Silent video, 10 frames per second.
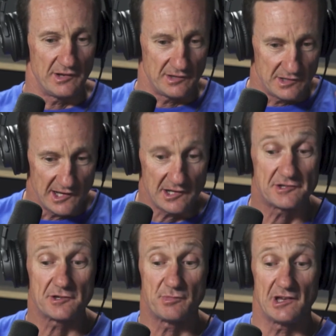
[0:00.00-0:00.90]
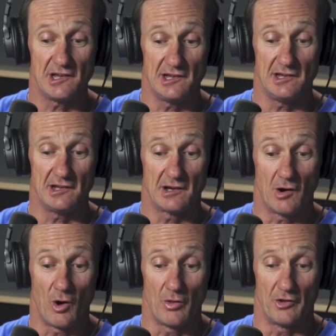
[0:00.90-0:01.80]
needed to be
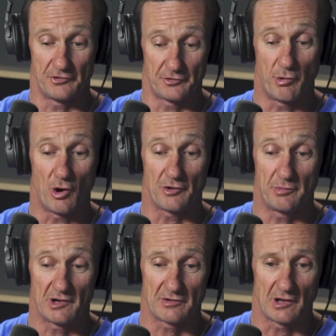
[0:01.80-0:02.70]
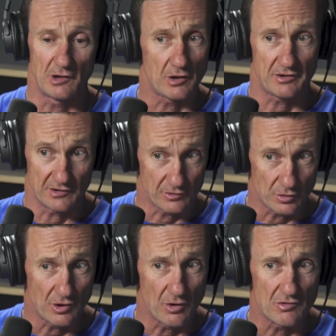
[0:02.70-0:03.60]
on the spot because a lot of things
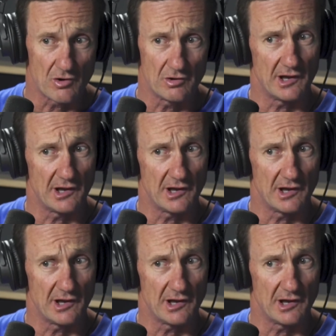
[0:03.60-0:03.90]
could have gone wrong.